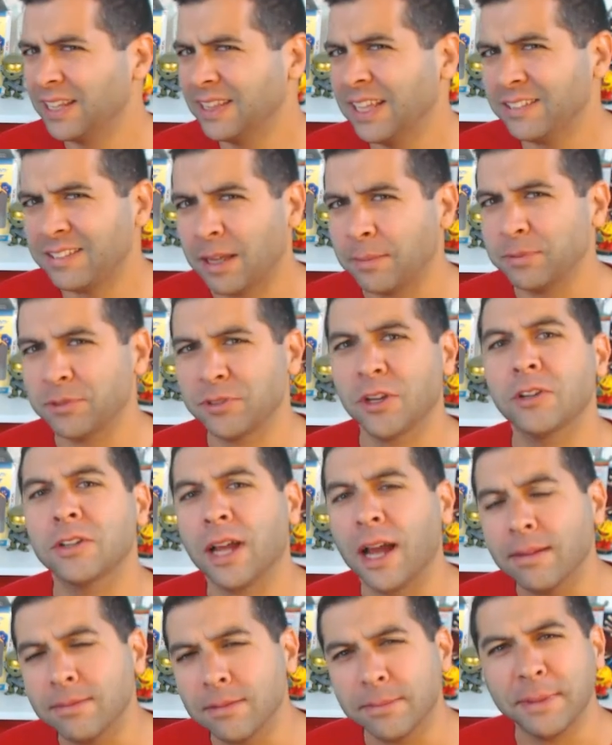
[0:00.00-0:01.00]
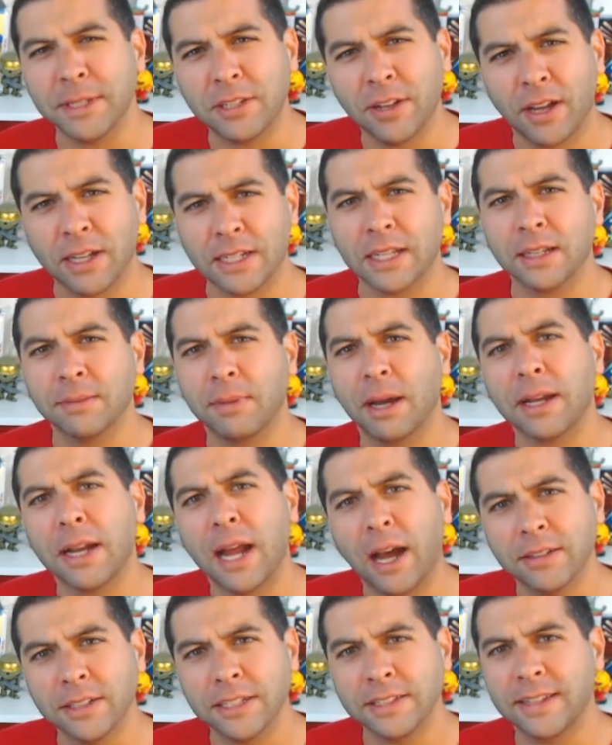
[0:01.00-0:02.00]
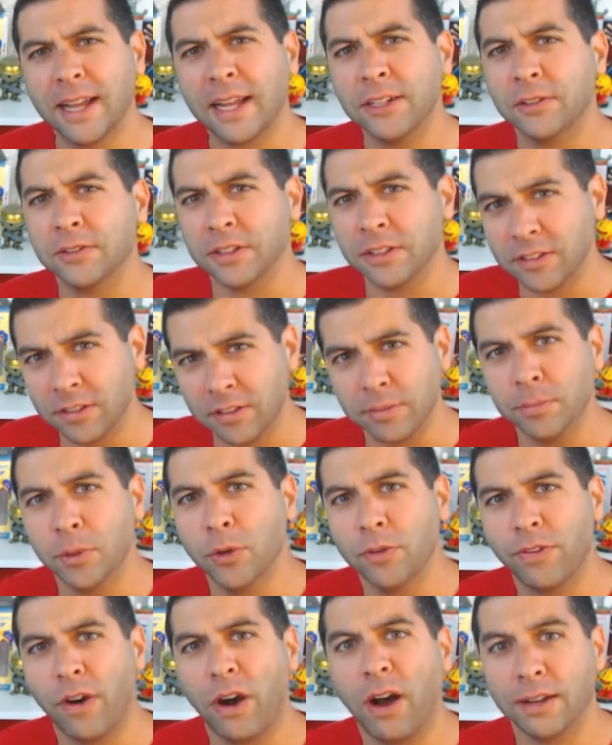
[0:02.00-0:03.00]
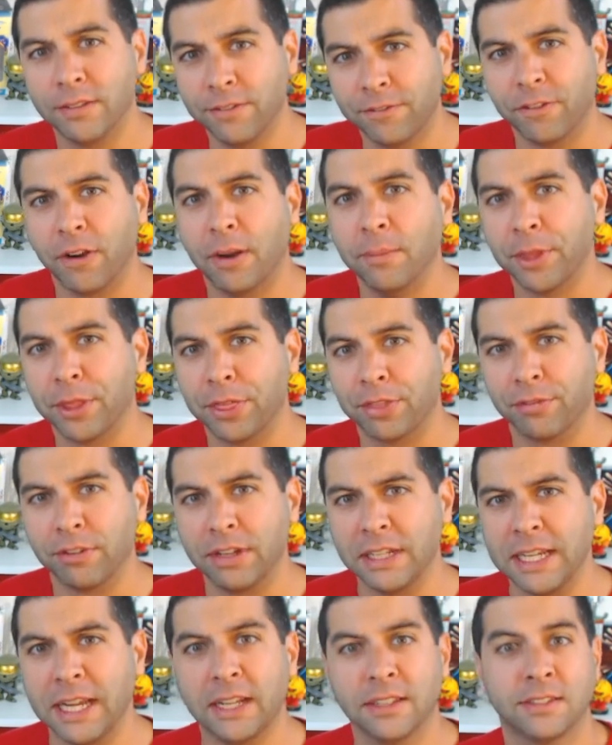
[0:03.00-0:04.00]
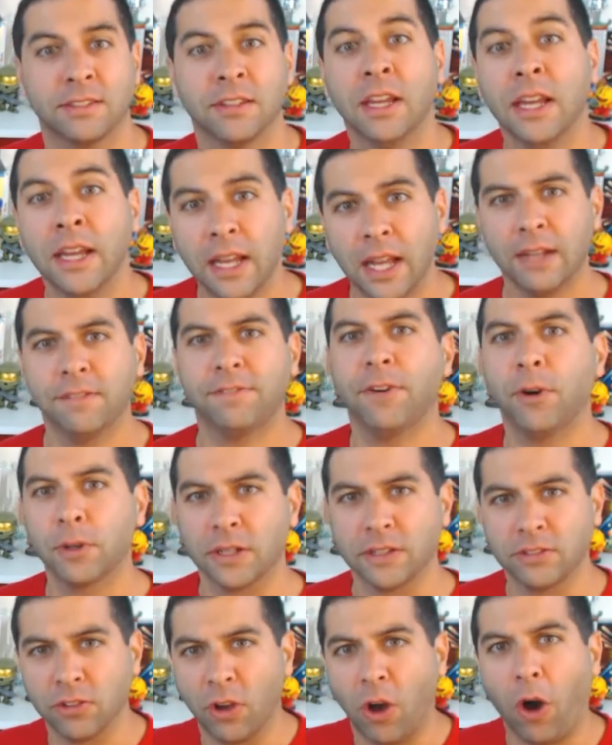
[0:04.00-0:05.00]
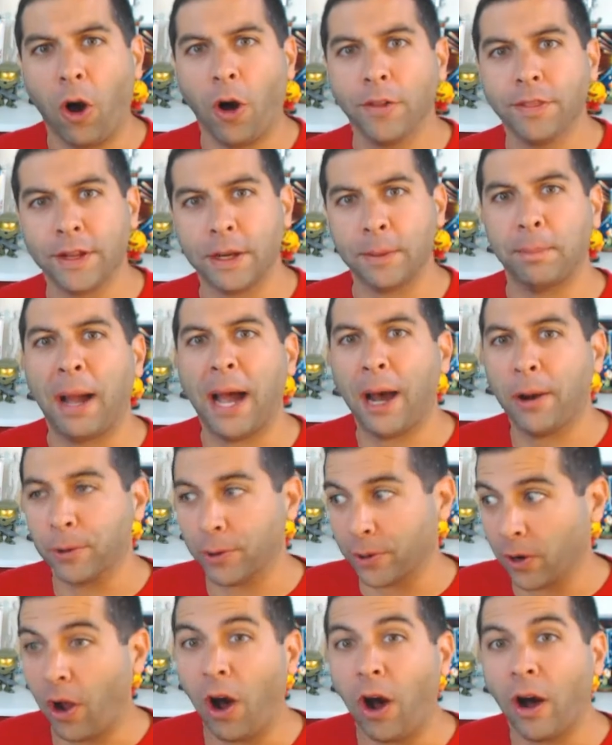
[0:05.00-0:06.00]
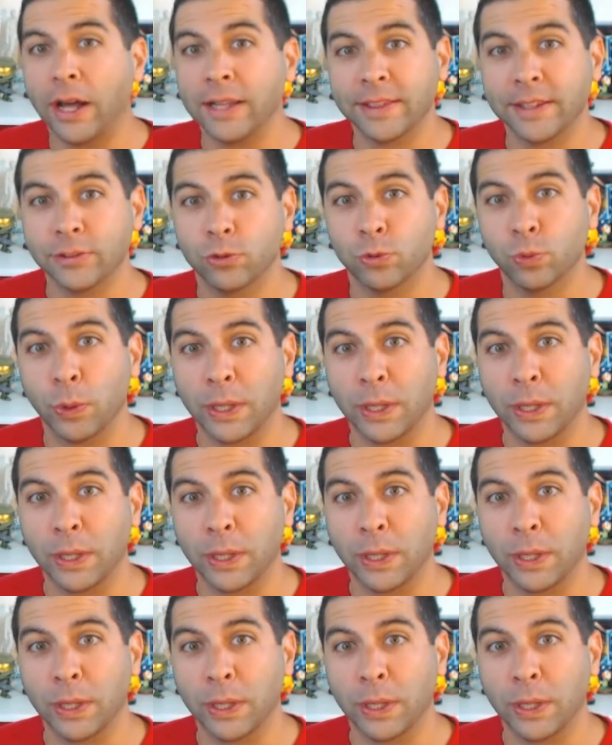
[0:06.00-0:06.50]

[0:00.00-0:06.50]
In this episode, I'm going to be talking about how Nintendo needs to move on from the three D S and focus all their power on the